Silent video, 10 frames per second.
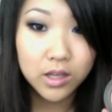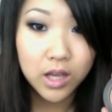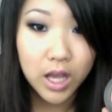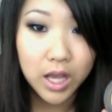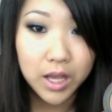
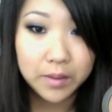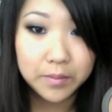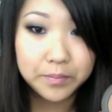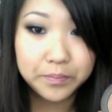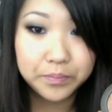
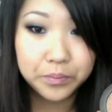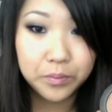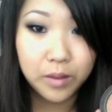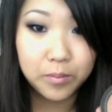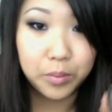um,
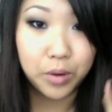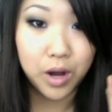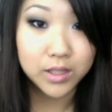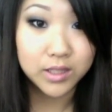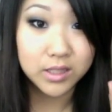
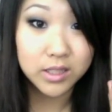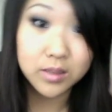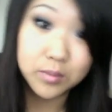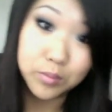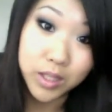
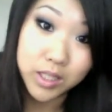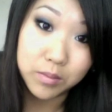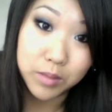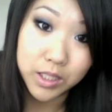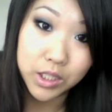bronzy
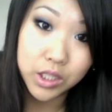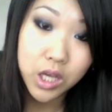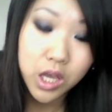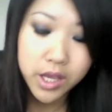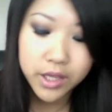blush.
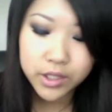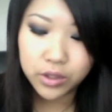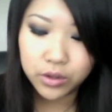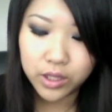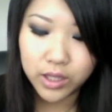
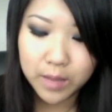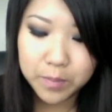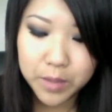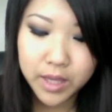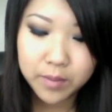So the light
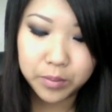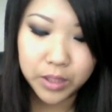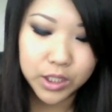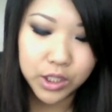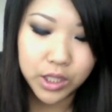pink
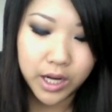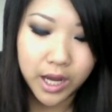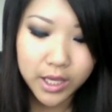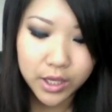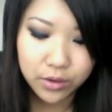blush that I
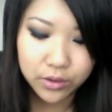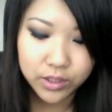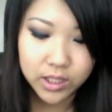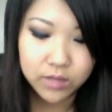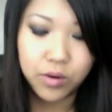use
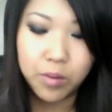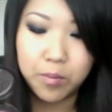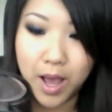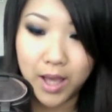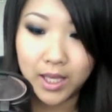is from
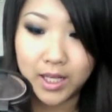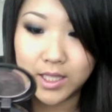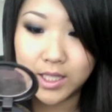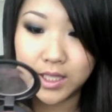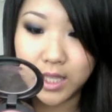MAC, and
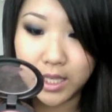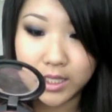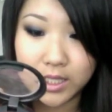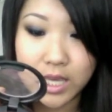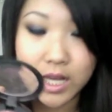it's in
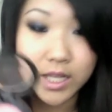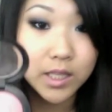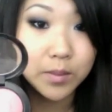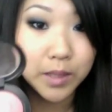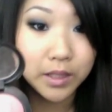Dainty, and it's
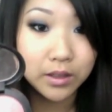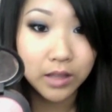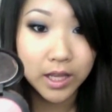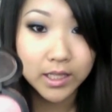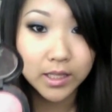a
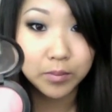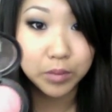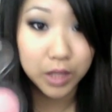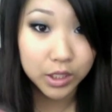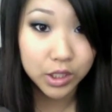mineralized
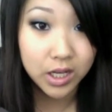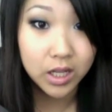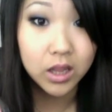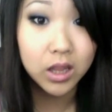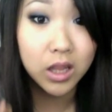blush, and I
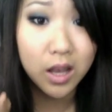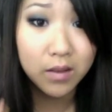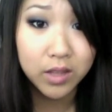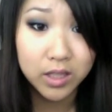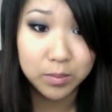
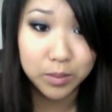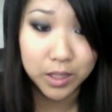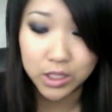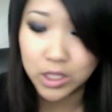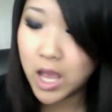love this
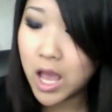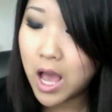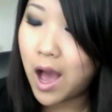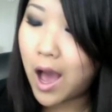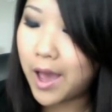blush.
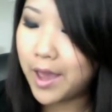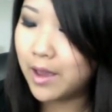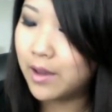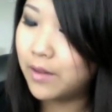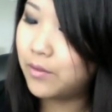
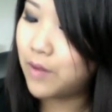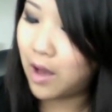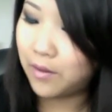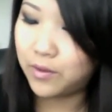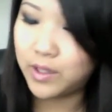I
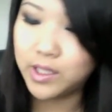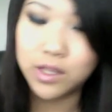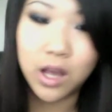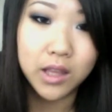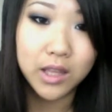at first
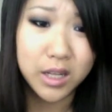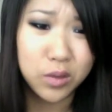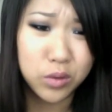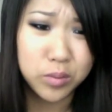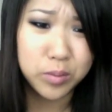thought that it
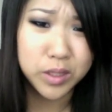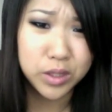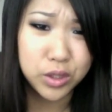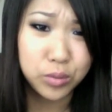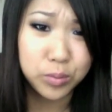would have been
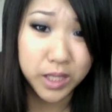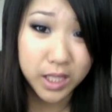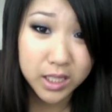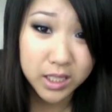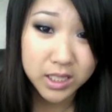too
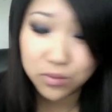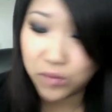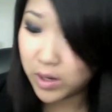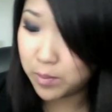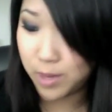pink. It's
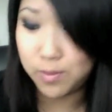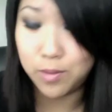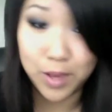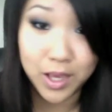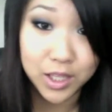very baby
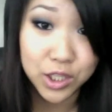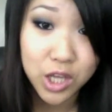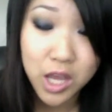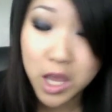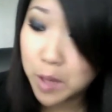pinkish,
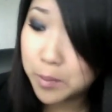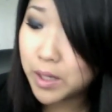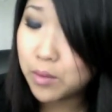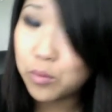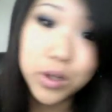but
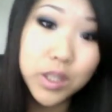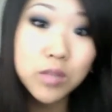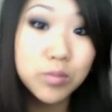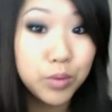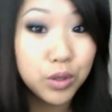it works
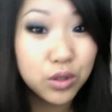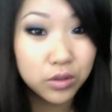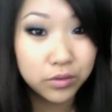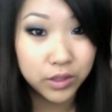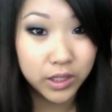
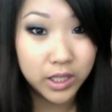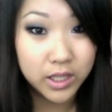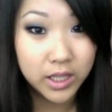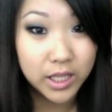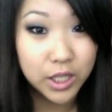beautifully.
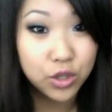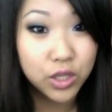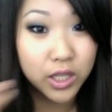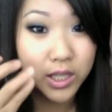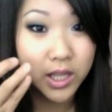Like, you
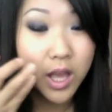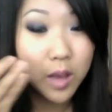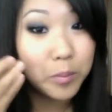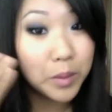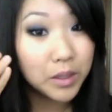can
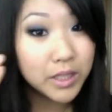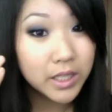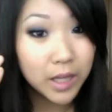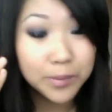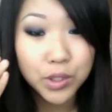build it
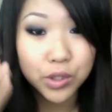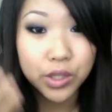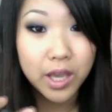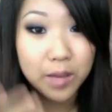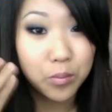up to
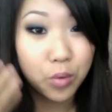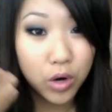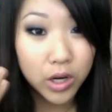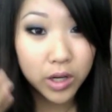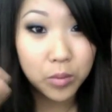get
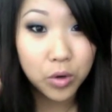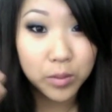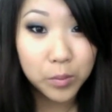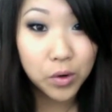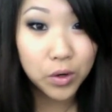more,
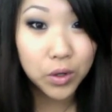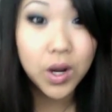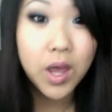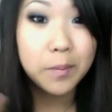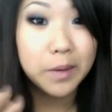
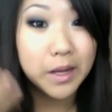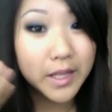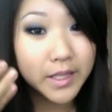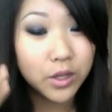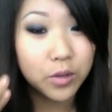but I
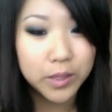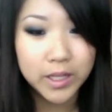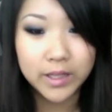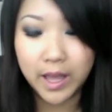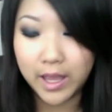like to go pretty
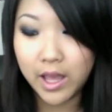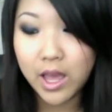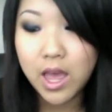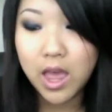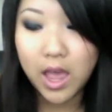light,
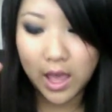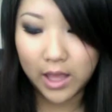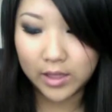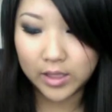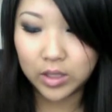
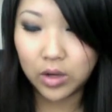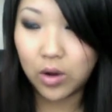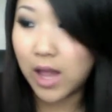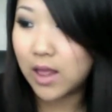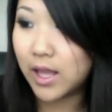and so
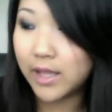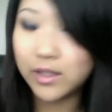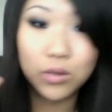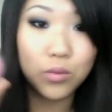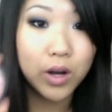I like
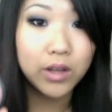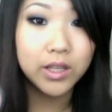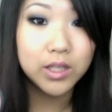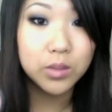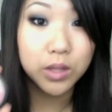to wear
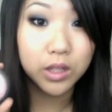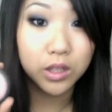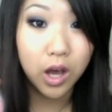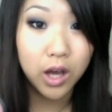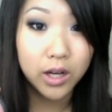this with a
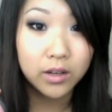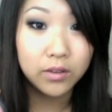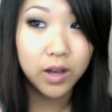lot of